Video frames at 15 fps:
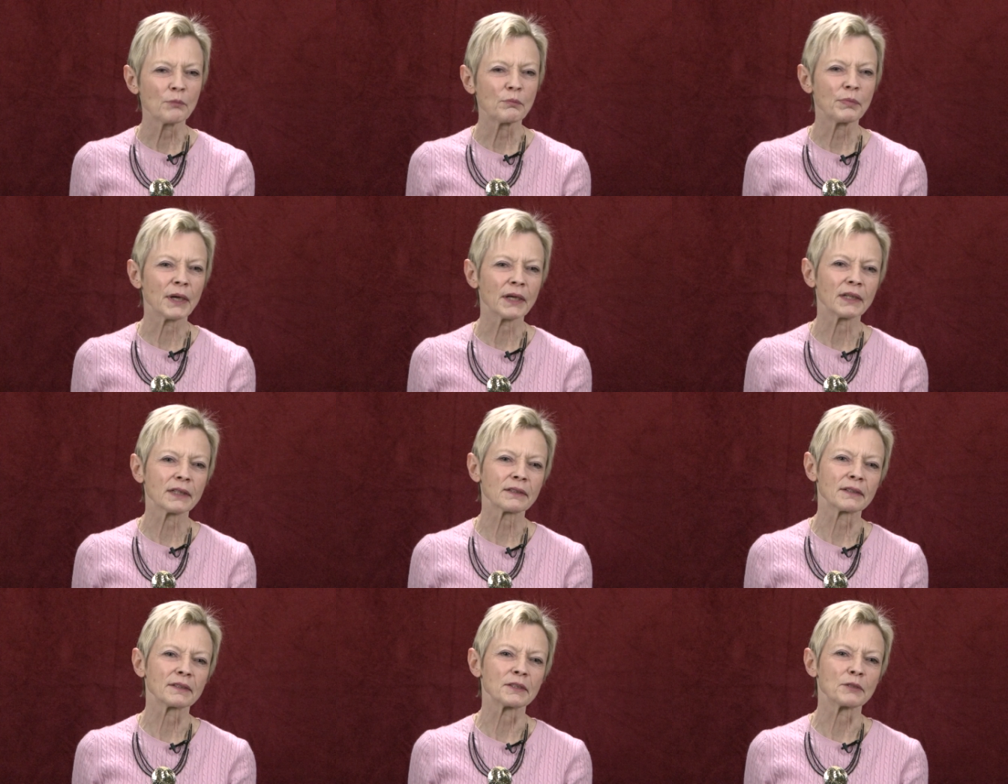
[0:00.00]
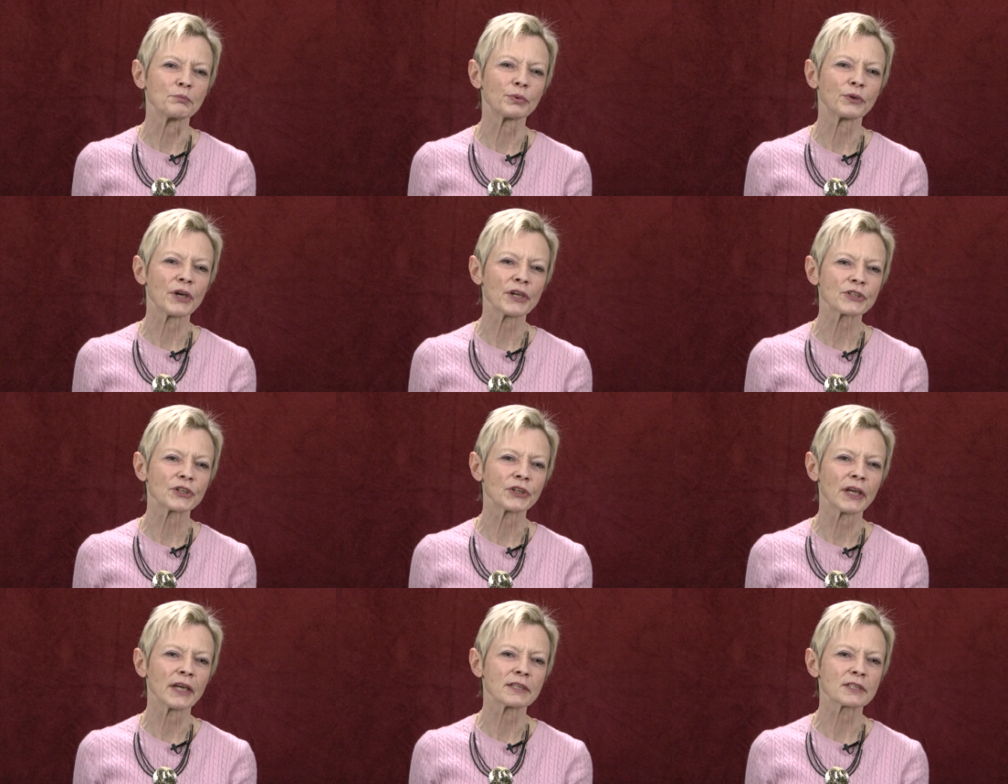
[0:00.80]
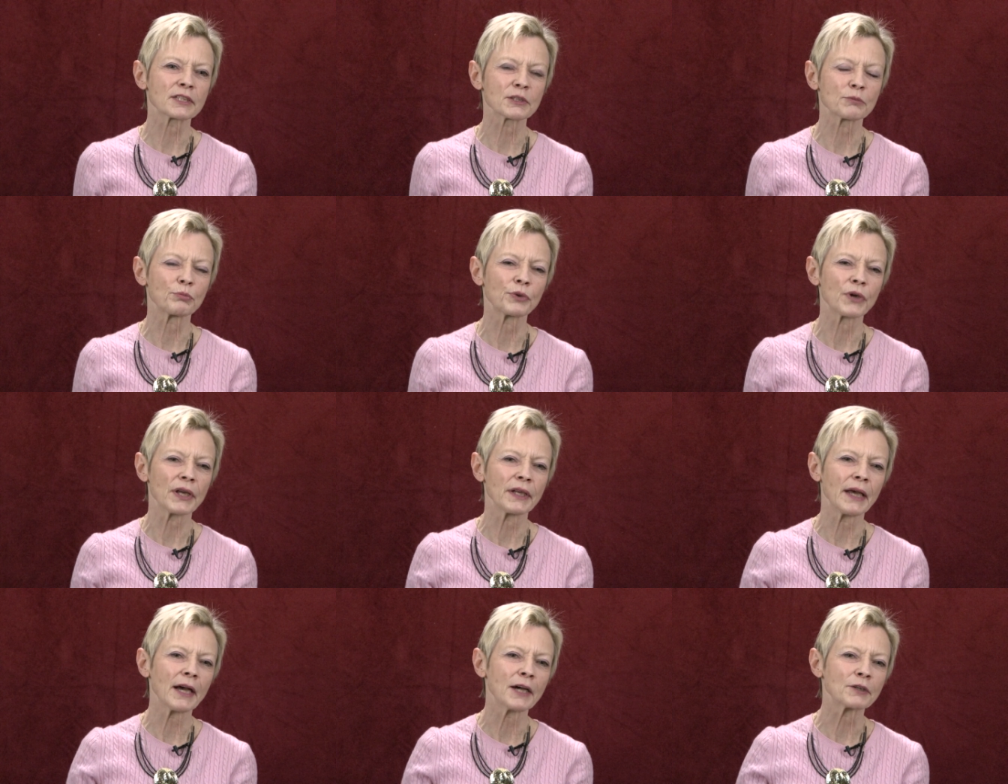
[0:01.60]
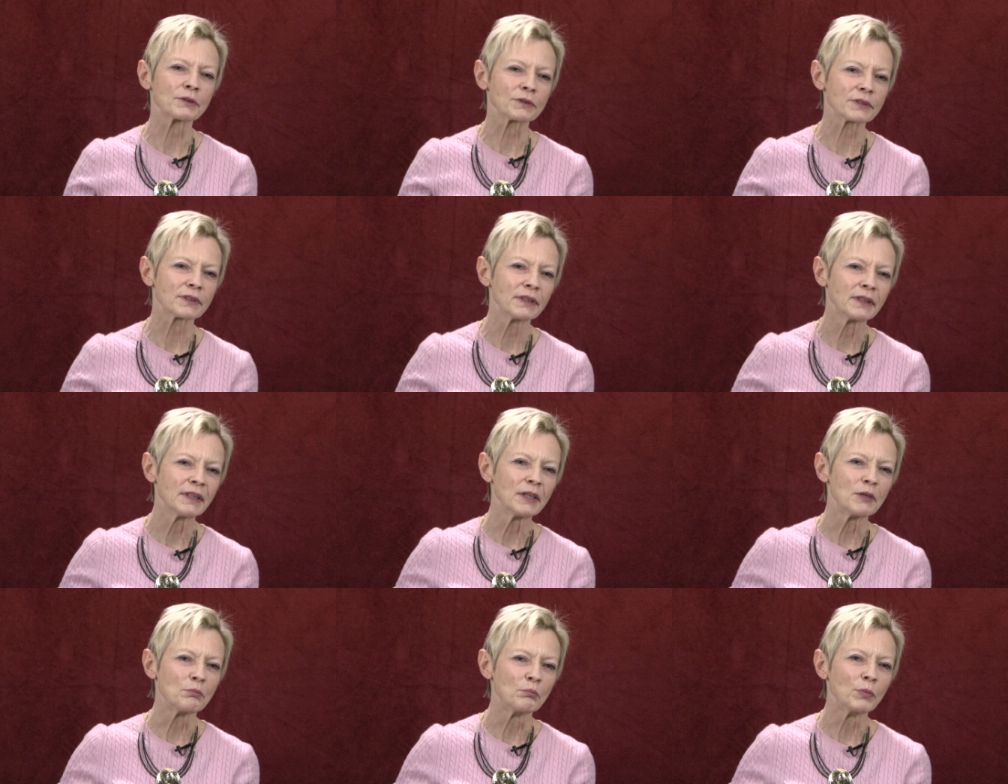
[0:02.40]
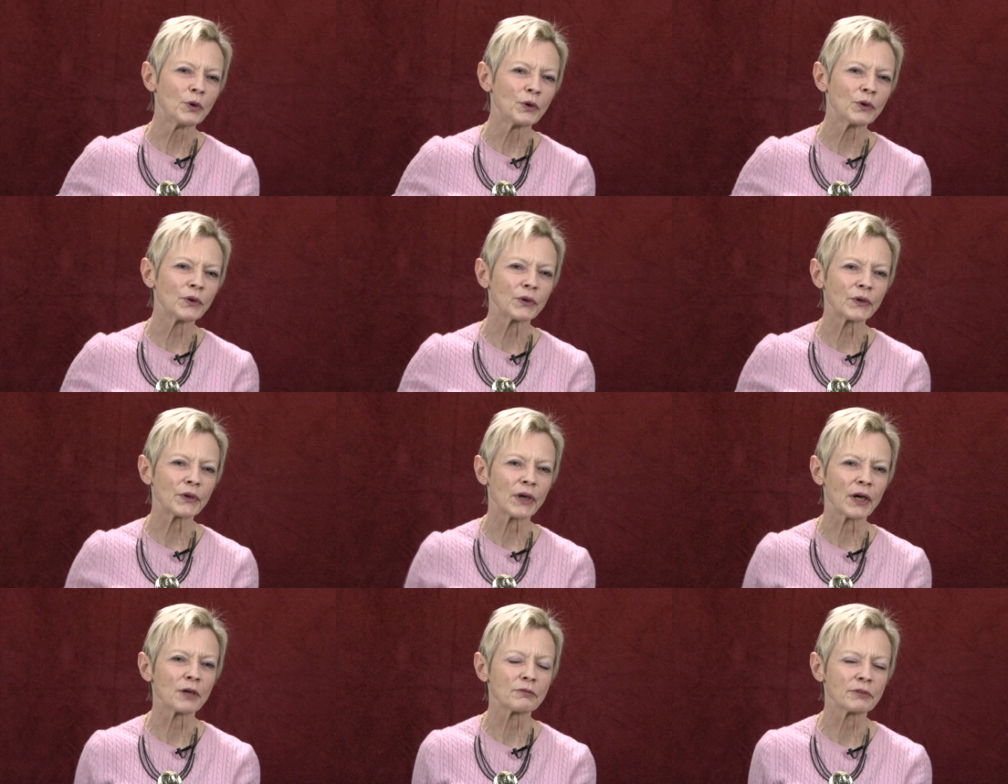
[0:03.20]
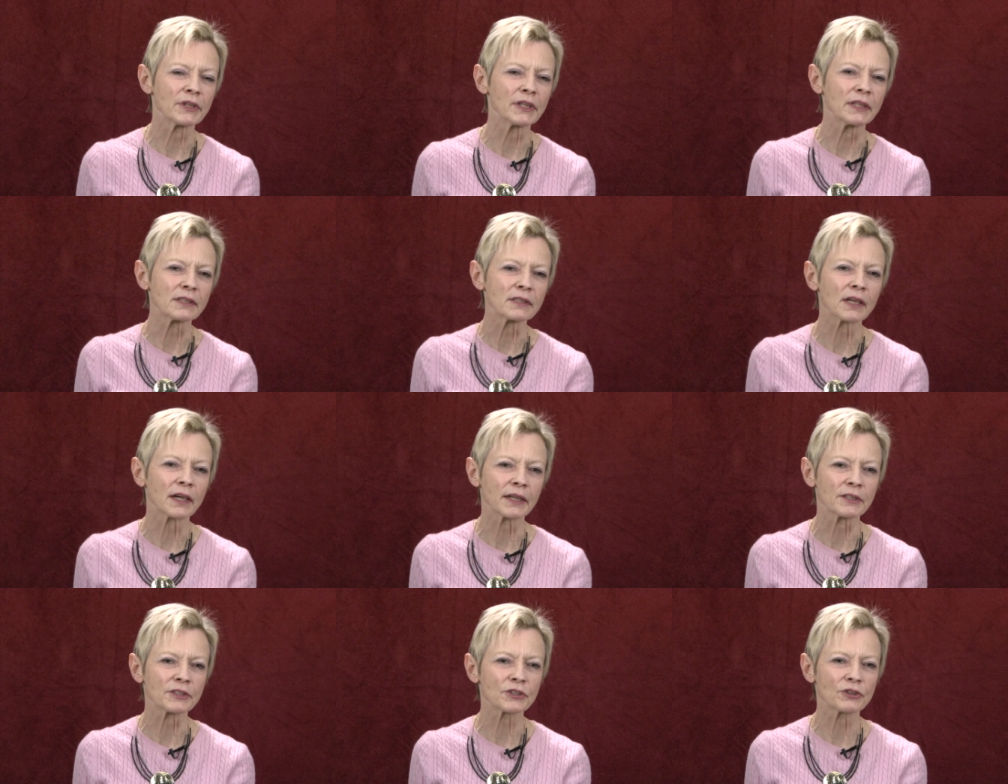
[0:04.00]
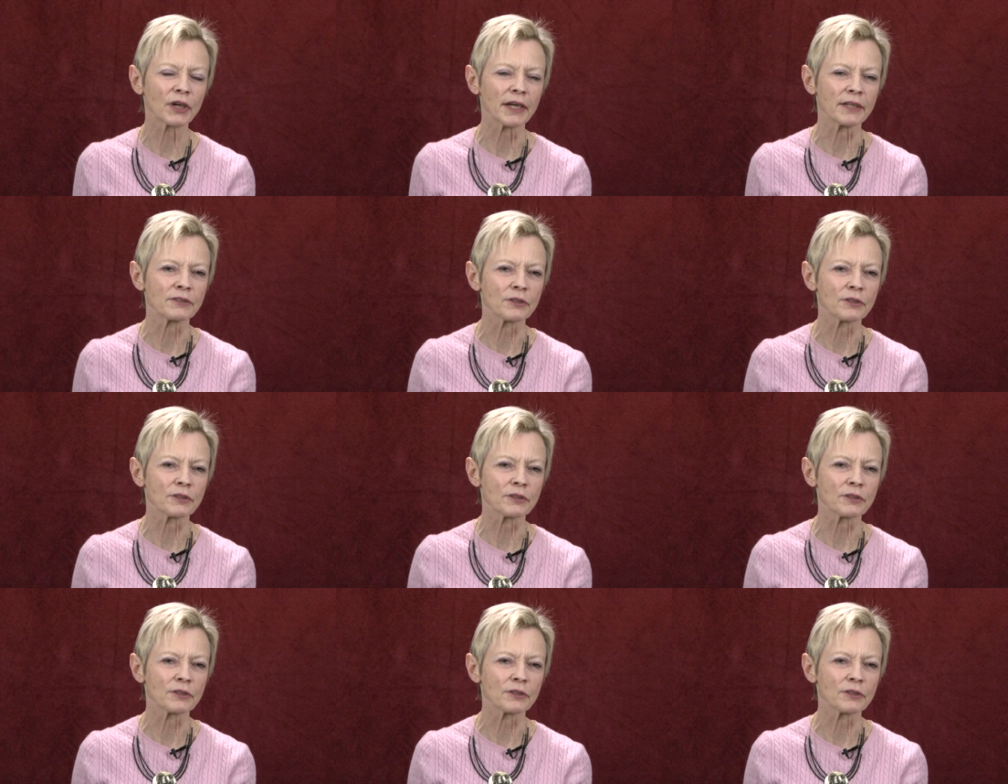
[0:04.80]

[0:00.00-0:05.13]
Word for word: but the pressure gets spread out more over the entire stride.